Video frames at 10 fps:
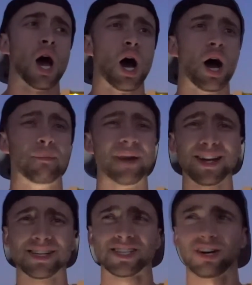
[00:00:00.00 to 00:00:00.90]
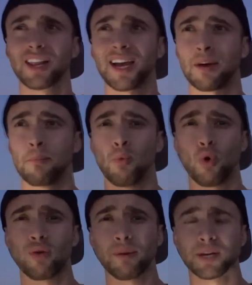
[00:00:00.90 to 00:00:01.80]
Not necessarily like
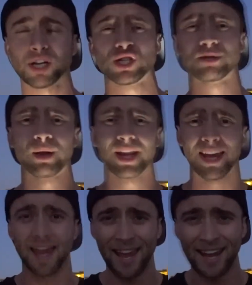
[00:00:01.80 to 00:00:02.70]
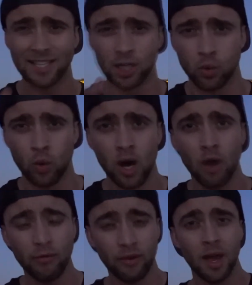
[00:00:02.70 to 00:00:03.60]
more repetitions, but like 8 to
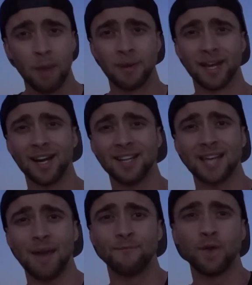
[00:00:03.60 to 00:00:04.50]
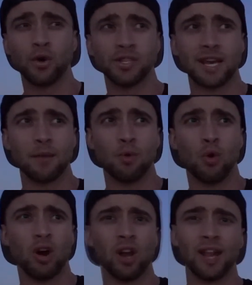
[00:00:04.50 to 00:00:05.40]
12, because I'm focusing
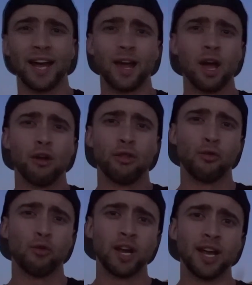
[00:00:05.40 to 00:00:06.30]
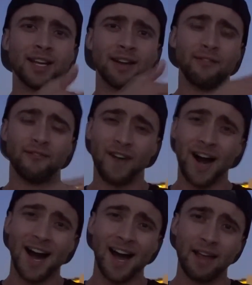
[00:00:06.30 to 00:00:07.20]
more on like 3 to
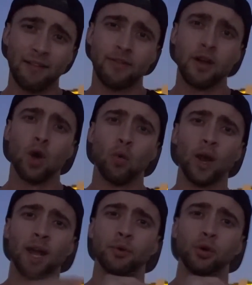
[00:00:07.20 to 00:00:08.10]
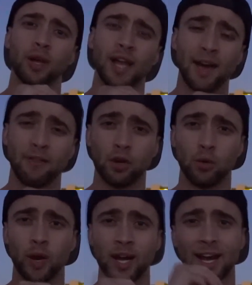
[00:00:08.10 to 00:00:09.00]
5 when I'm doing heavier
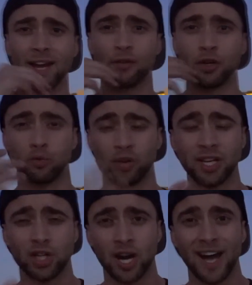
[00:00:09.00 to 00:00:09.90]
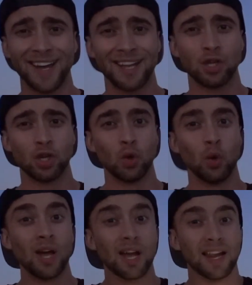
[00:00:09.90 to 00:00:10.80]
weight. And if you're really trying to
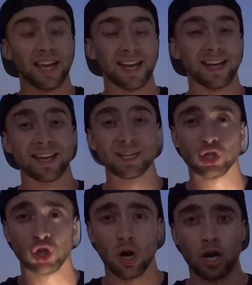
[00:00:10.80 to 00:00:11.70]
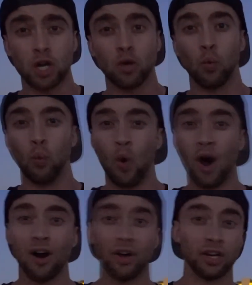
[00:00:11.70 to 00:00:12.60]
like get stronger
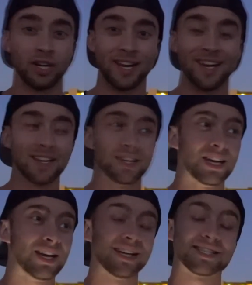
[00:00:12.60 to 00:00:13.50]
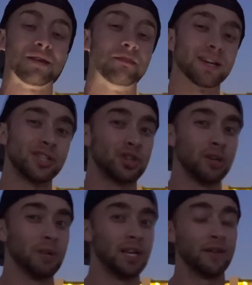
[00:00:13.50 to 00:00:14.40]
while you're getting lean, it's gonna be
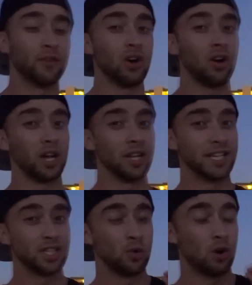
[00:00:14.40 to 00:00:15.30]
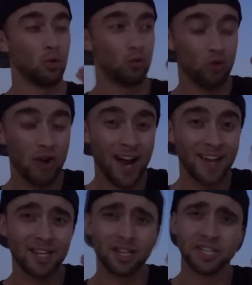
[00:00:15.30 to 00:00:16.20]
extremely difficult unless you are
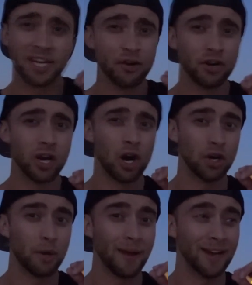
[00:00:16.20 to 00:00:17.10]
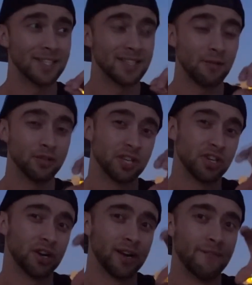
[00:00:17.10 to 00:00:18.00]
right there teetering on your maintenance levels and
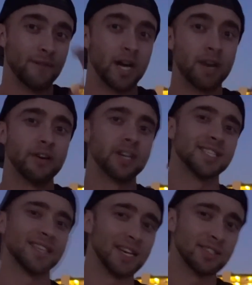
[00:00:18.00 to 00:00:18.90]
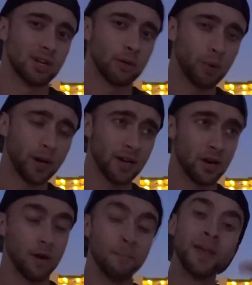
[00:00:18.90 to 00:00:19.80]
you're in a very, very slight surplus
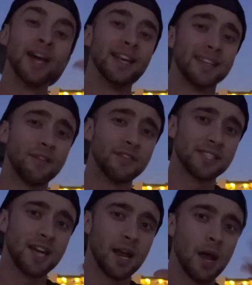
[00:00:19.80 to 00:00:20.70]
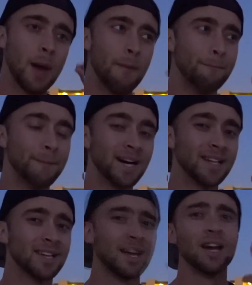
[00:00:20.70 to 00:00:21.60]
or deficit, but
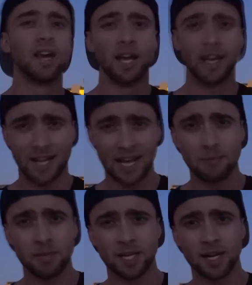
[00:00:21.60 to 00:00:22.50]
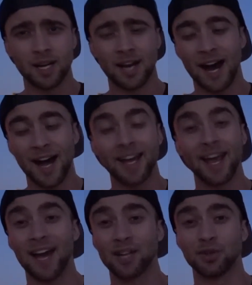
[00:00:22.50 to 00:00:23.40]
it can be done. I
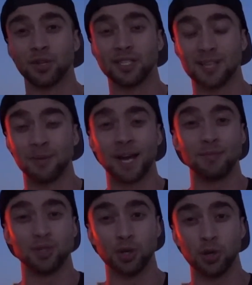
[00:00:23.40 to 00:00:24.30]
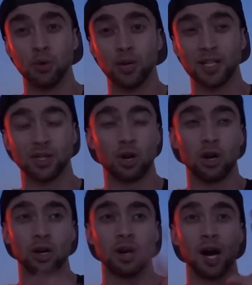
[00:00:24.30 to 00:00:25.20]
actually sometimes do get
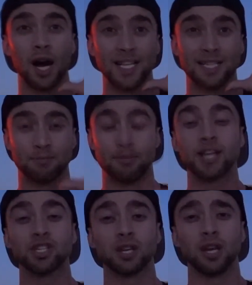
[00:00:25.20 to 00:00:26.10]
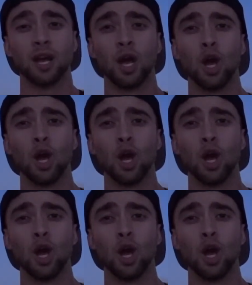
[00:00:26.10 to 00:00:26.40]
stronger, especially